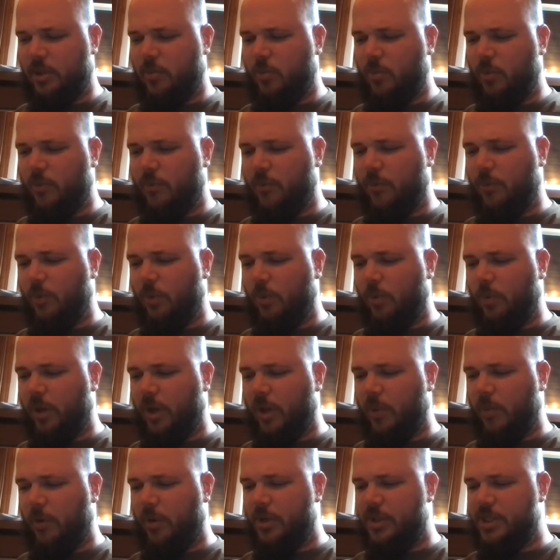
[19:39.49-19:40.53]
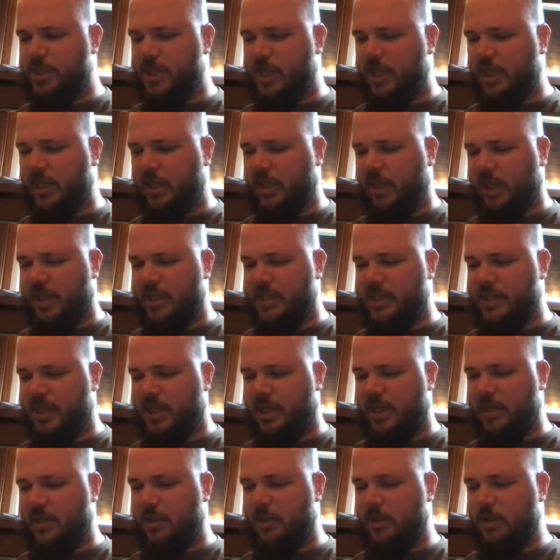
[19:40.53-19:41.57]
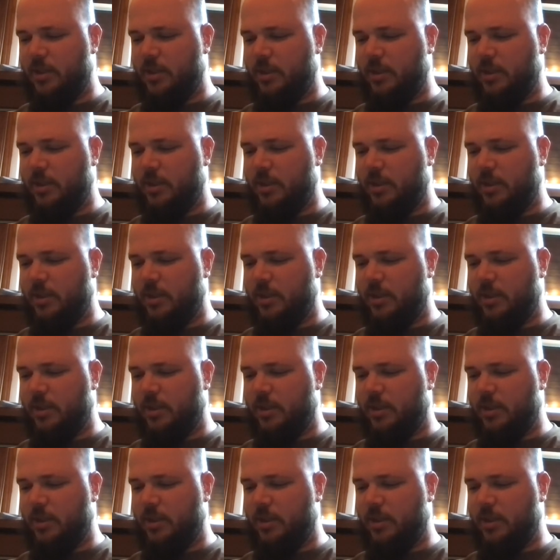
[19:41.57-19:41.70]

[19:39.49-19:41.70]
"What for would I want to sell it?" I said.